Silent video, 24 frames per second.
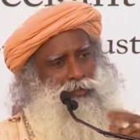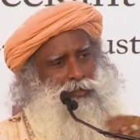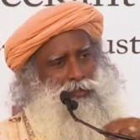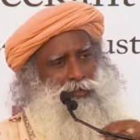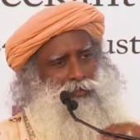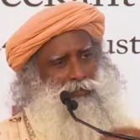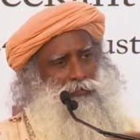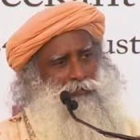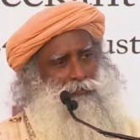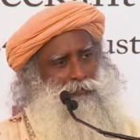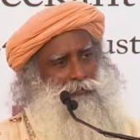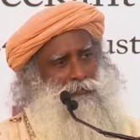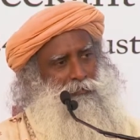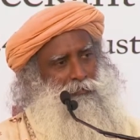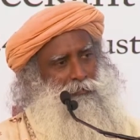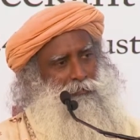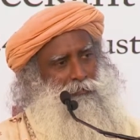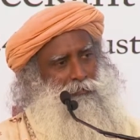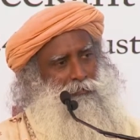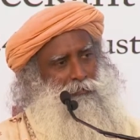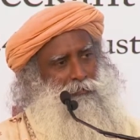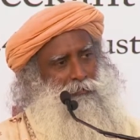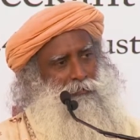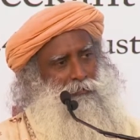see.
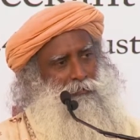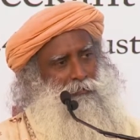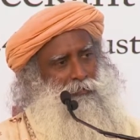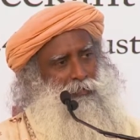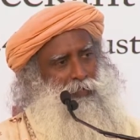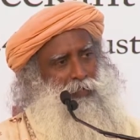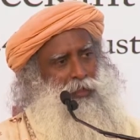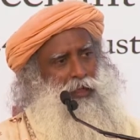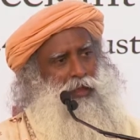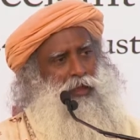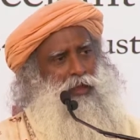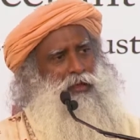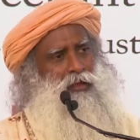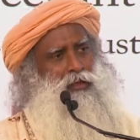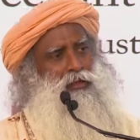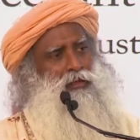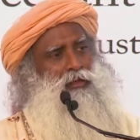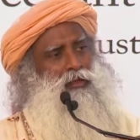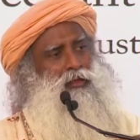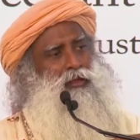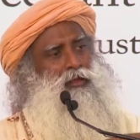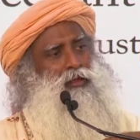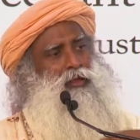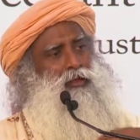
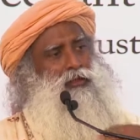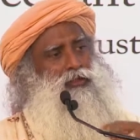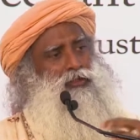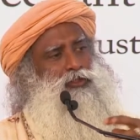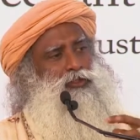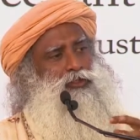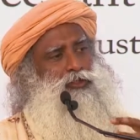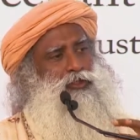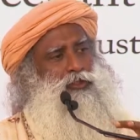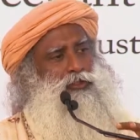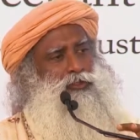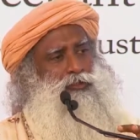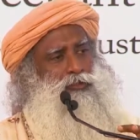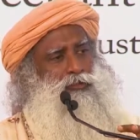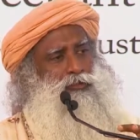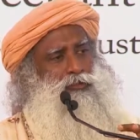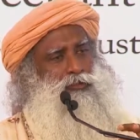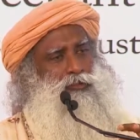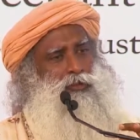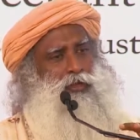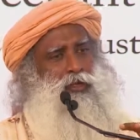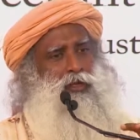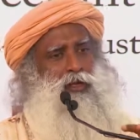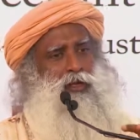Anything can stress you,